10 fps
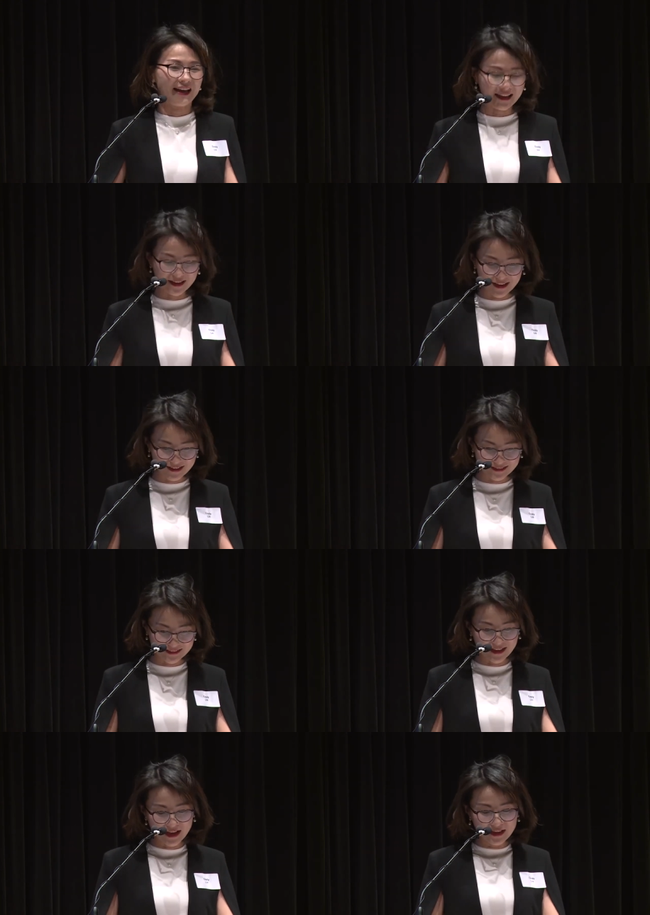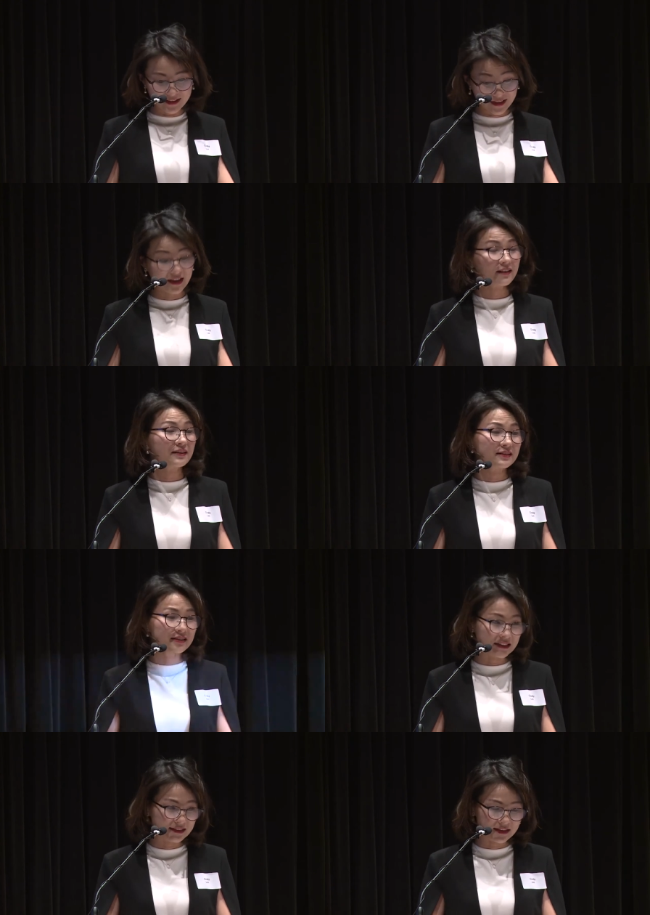It has the Kennedy's
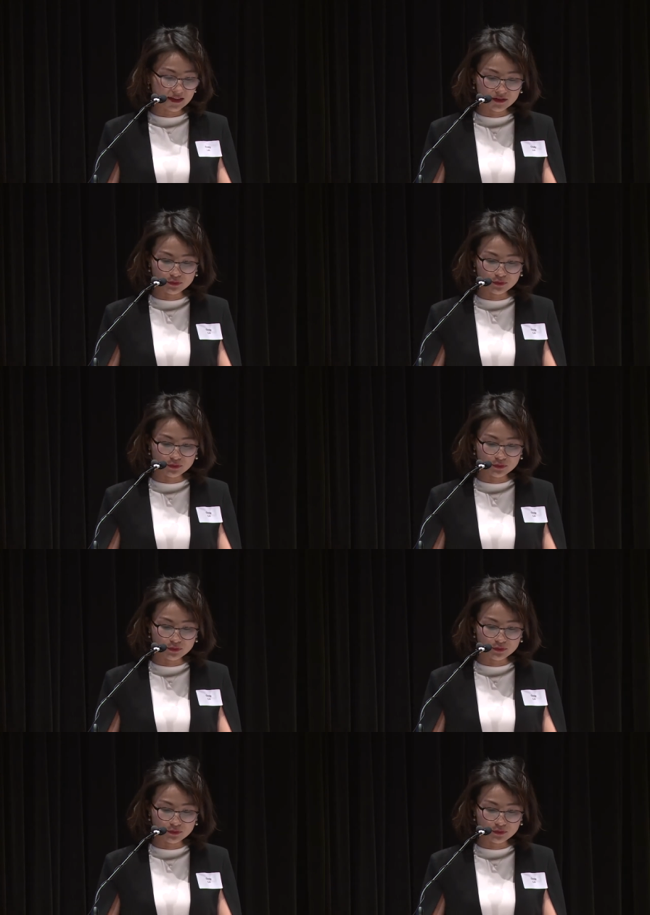disease